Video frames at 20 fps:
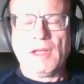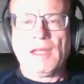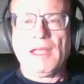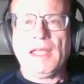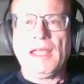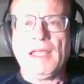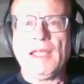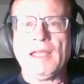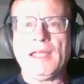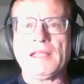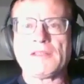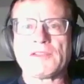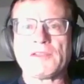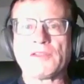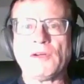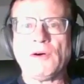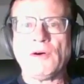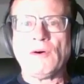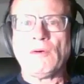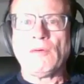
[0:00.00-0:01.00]
And
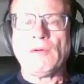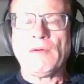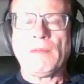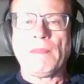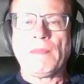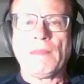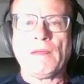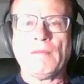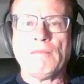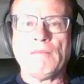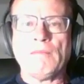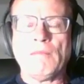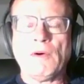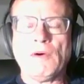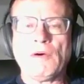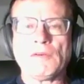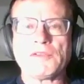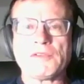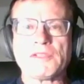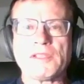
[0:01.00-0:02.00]
so
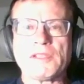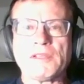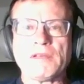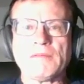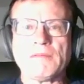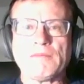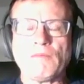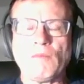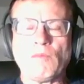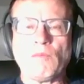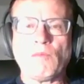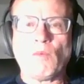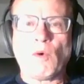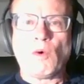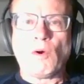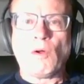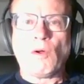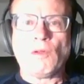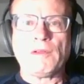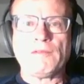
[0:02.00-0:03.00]
most of the
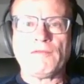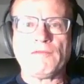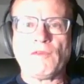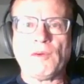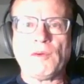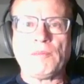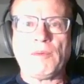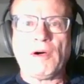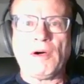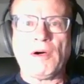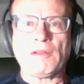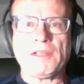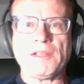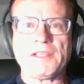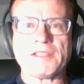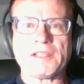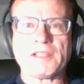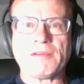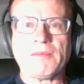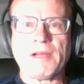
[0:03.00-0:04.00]
world in football
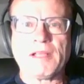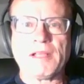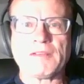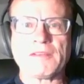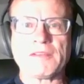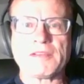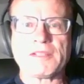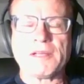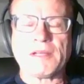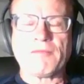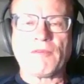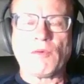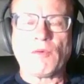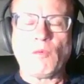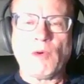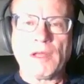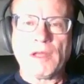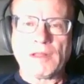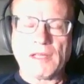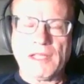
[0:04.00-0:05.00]
leagues, and everybody else except for
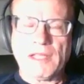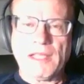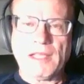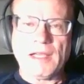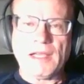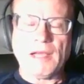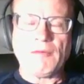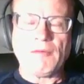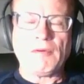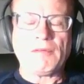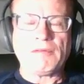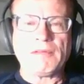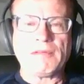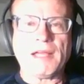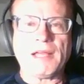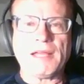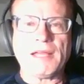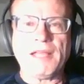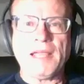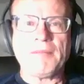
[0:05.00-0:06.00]
one league, I will
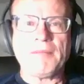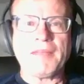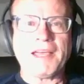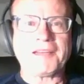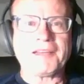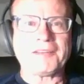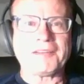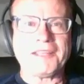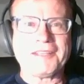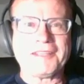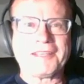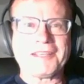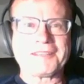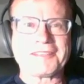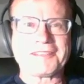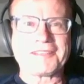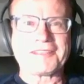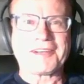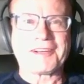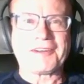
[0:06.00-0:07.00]
not name that league
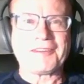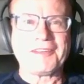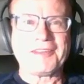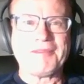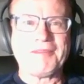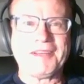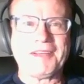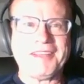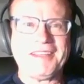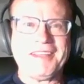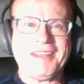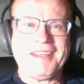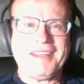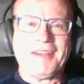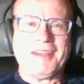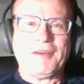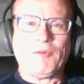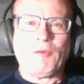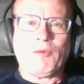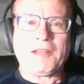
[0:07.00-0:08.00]
necessarily, but
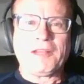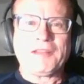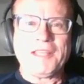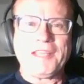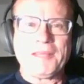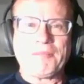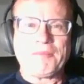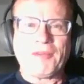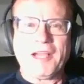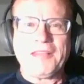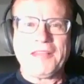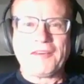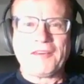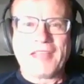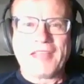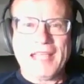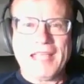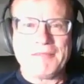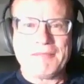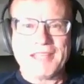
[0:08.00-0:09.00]
one league played their
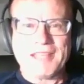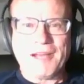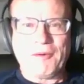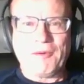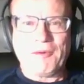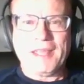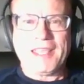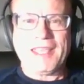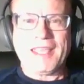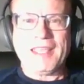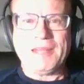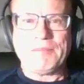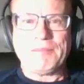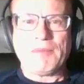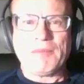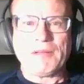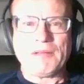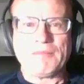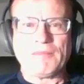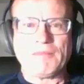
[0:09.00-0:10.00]
games that weekend,
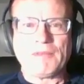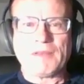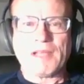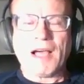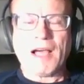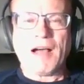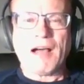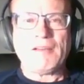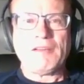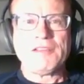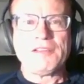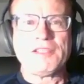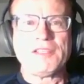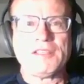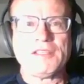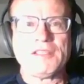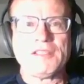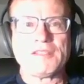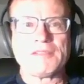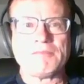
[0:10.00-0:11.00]
but
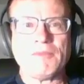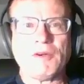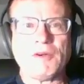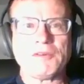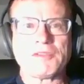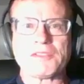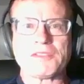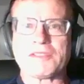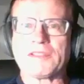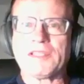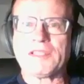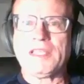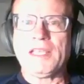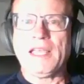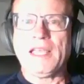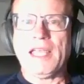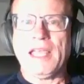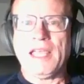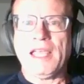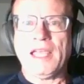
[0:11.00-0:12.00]
colleges
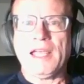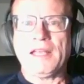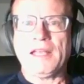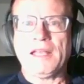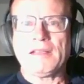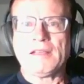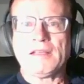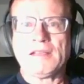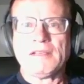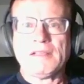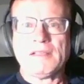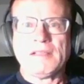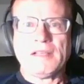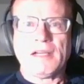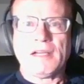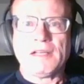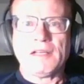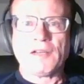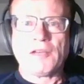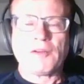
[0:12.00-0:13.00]
mostly and
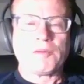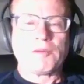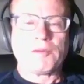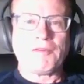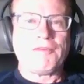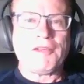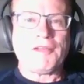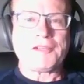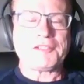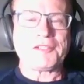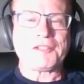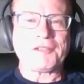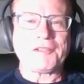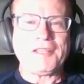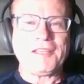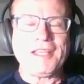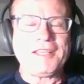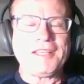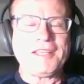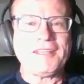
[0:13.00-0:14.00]
another professional
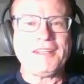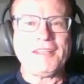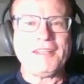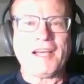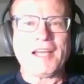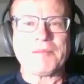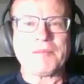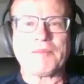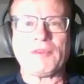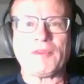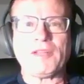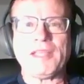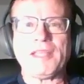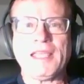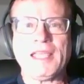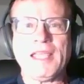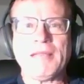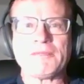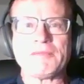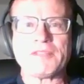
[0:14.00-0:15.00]
league did not play
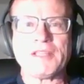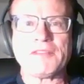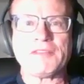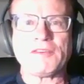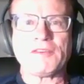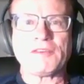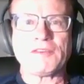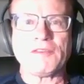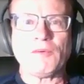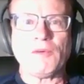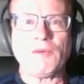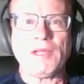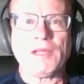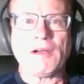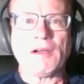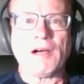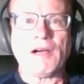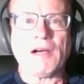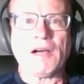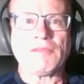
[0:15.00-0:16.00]
games. They took the
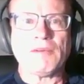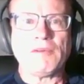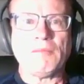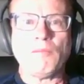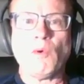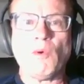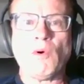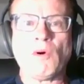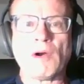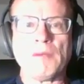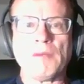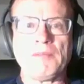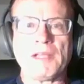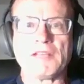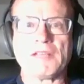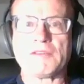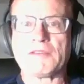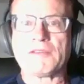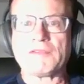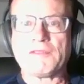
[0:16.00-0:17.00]
week off to mourn,
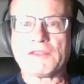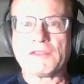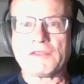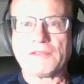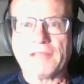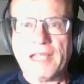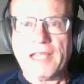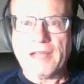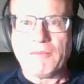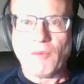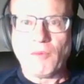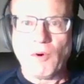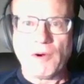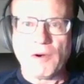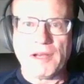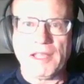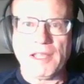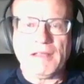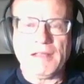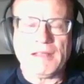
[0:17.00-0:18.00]
because there's official day of
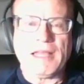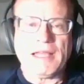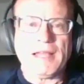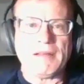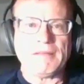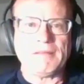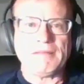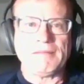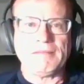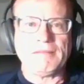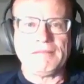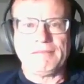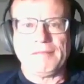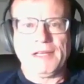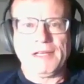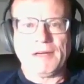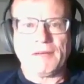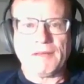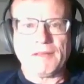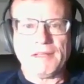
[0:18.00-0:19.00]
mourning that,
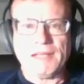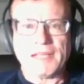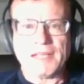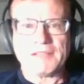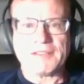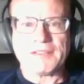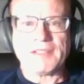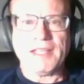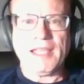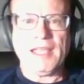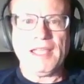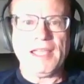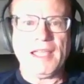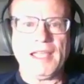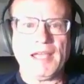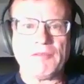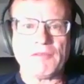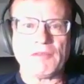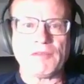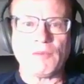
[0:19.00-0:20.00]
the next day
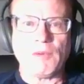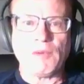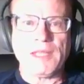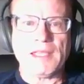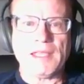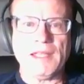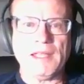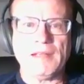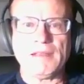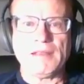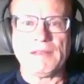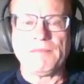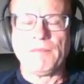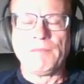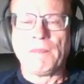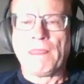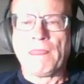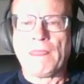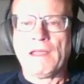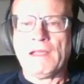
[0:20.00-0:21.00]
after the weekend, and
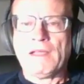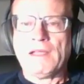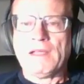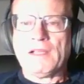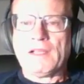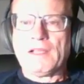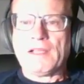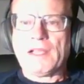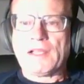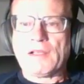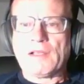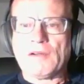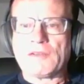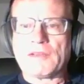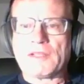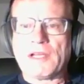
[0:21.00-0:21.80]
it goes